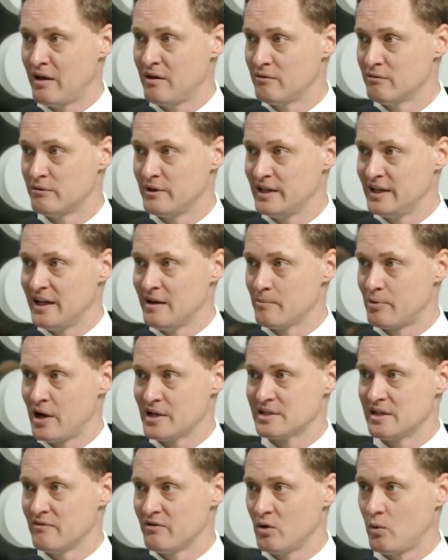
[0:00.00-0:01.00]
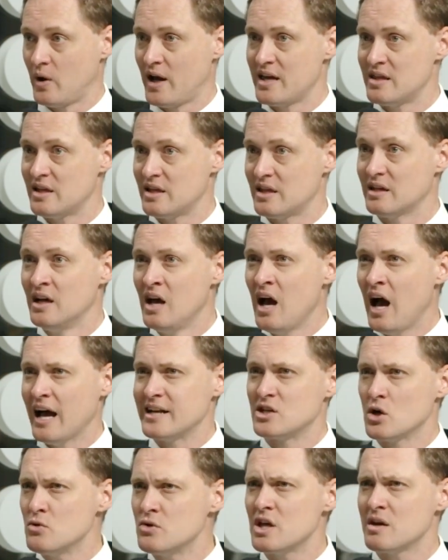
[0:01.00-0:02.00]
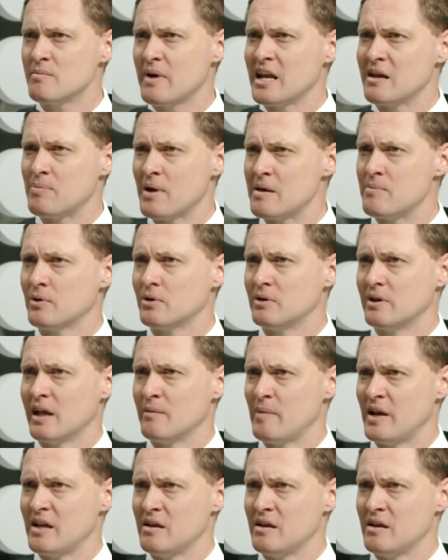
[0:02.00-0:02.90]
really impressive. The way that I don't think many people and